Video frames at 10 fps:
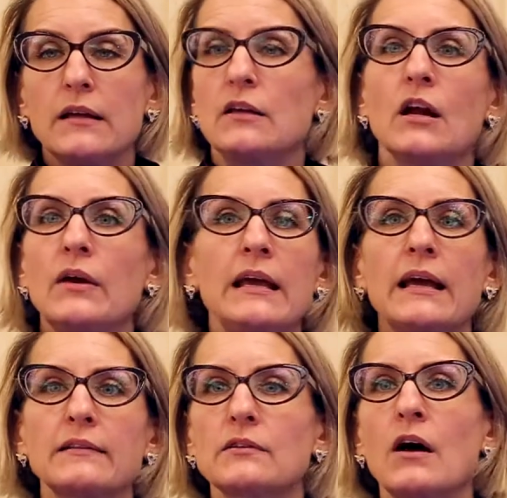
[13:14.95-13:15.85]
You know, he
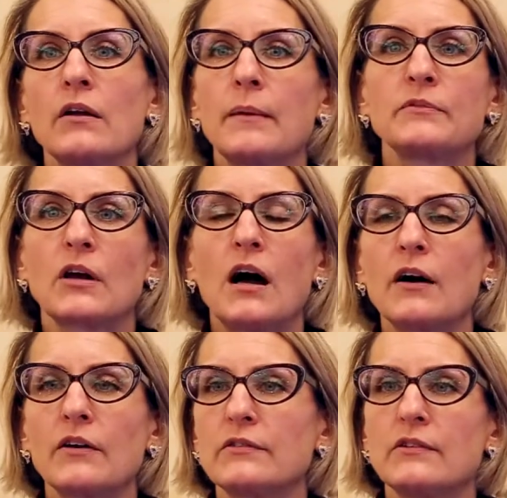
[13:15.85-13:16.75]
gets called up to
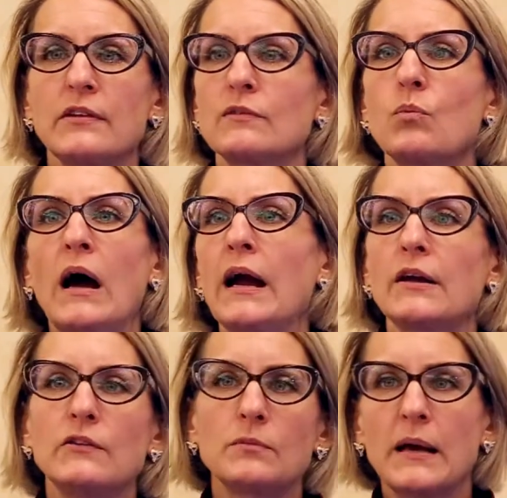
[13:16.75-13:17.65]
Congress and says, why
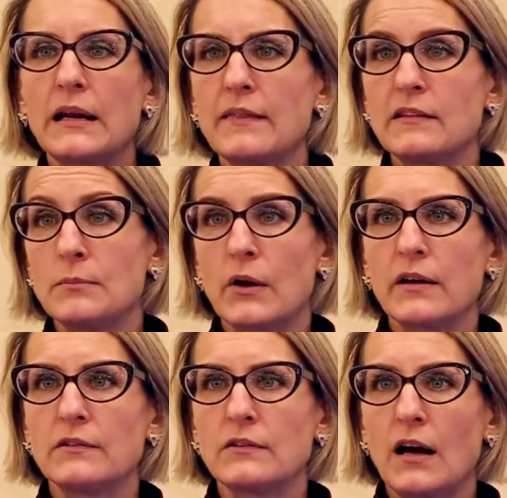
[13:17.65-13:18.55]
are you spending these
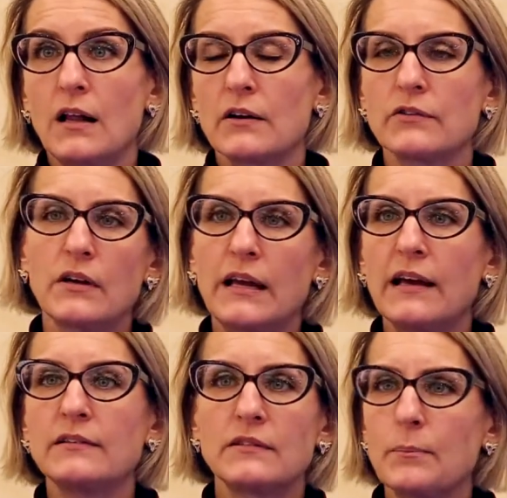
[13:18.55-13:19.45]
millions of dollars? And he
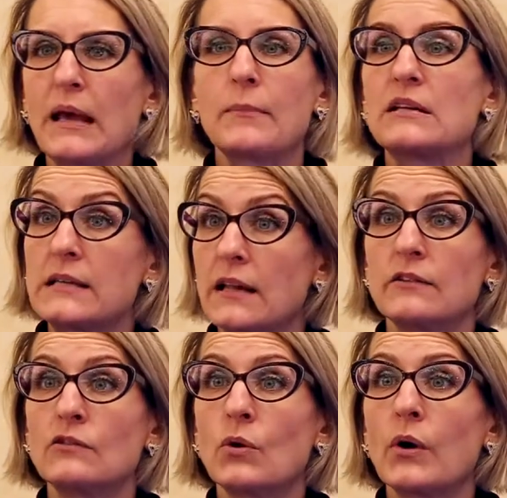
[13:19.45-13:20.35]
has to be able to tell
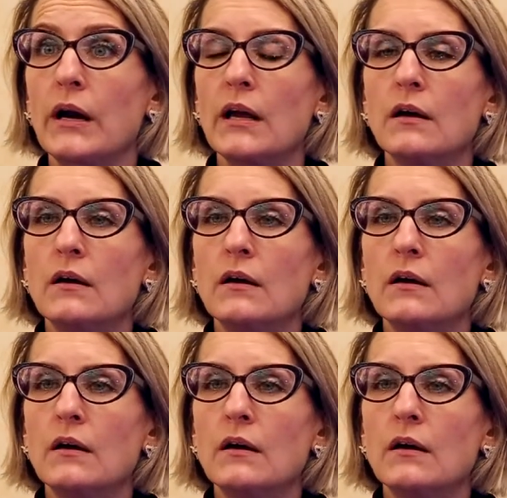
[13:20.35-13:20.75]
a story.